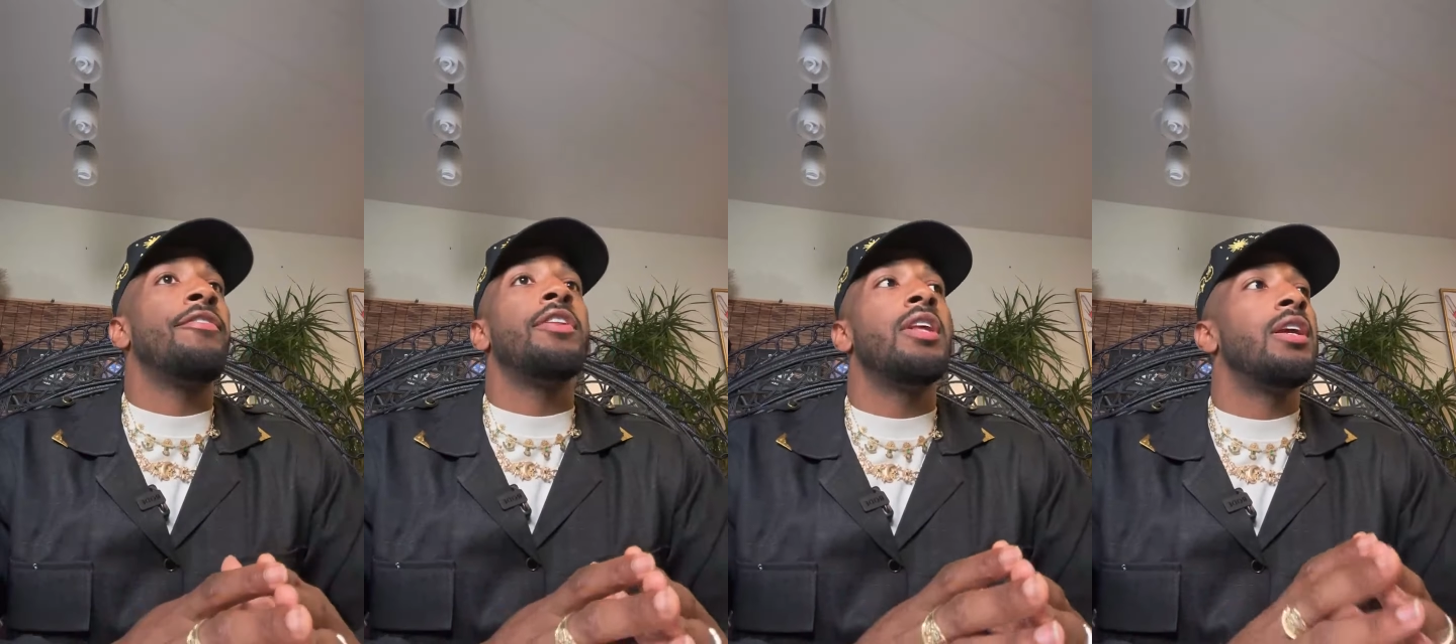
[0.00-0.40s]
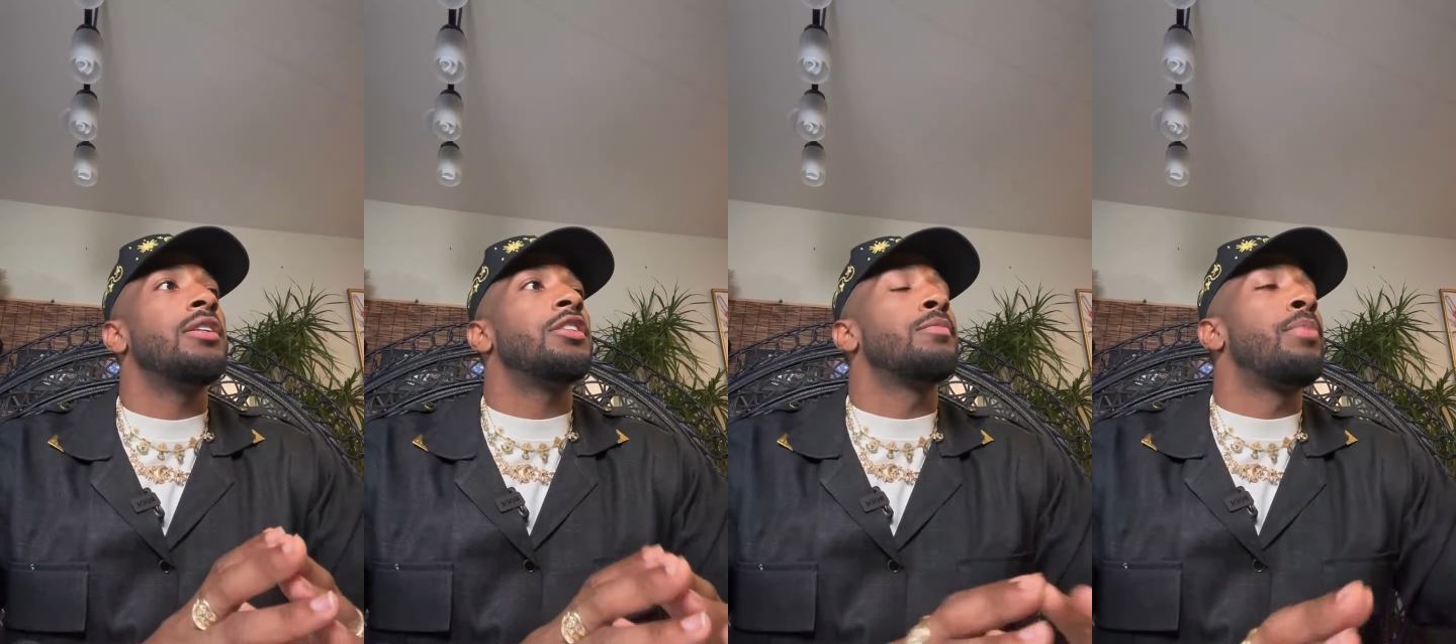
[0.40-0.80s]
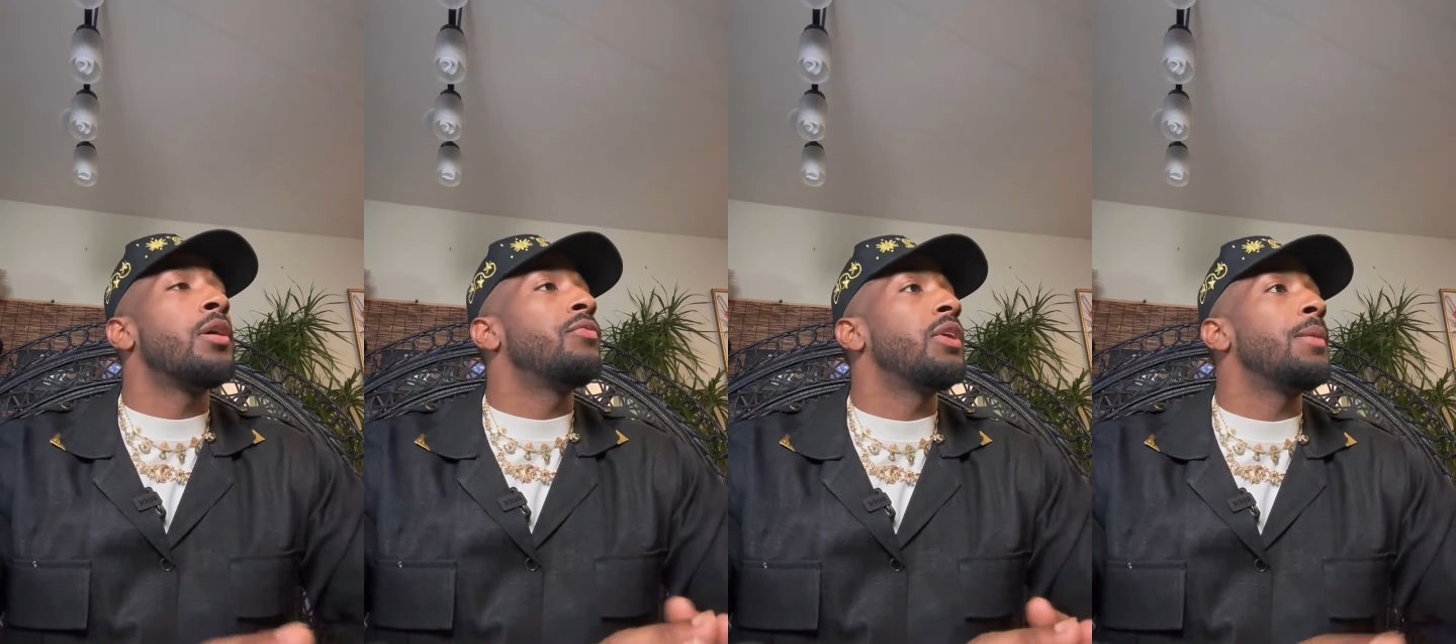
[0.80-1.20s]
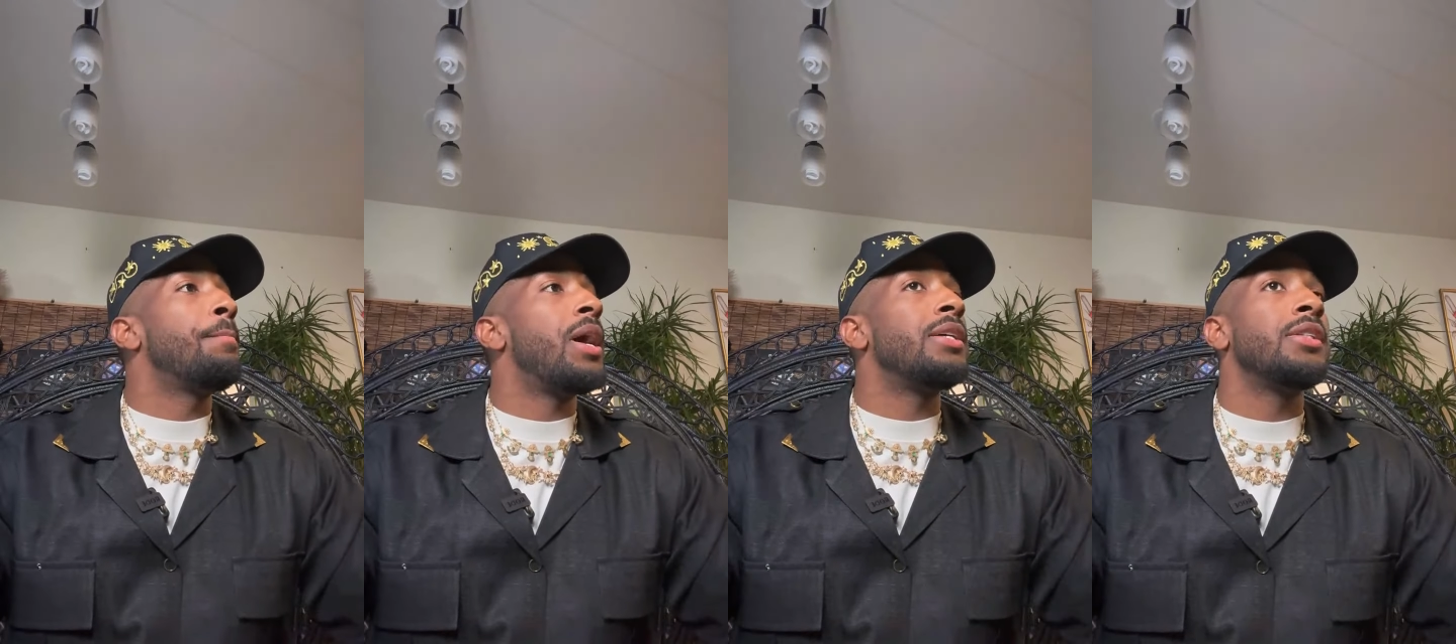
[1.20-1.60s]
everything is just perfect
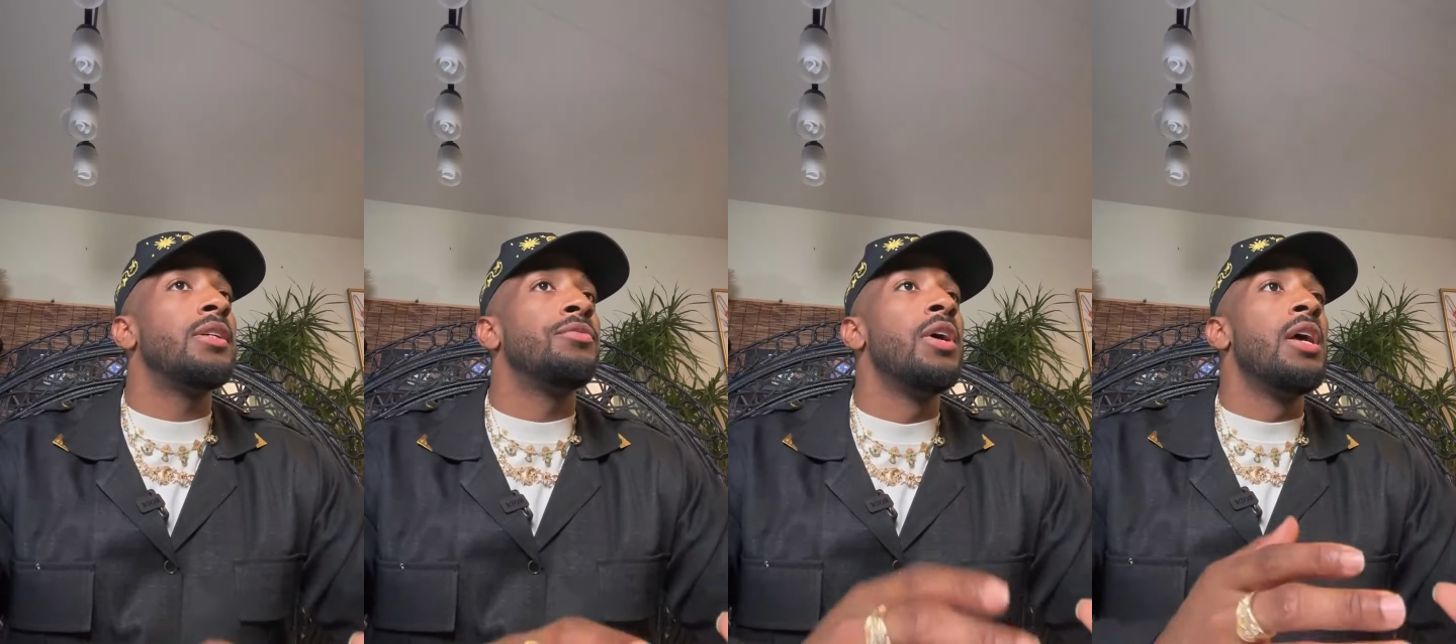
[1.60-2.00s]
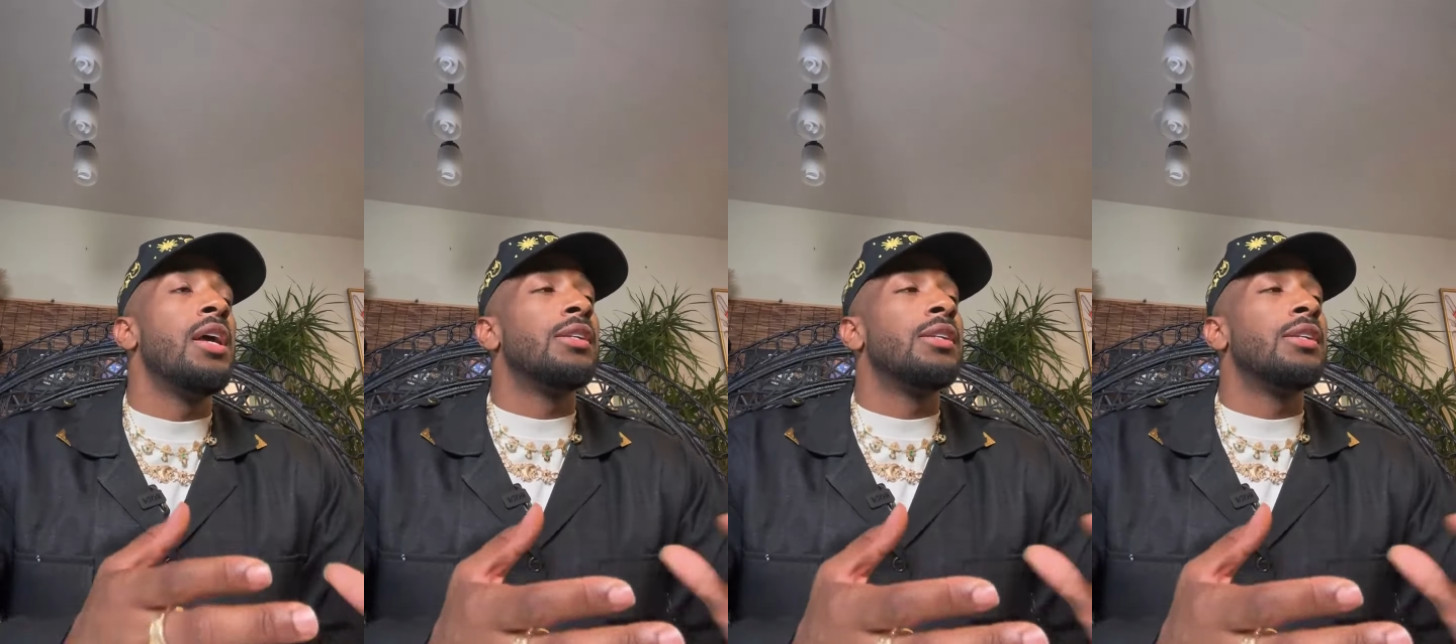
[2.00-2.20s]
and positive.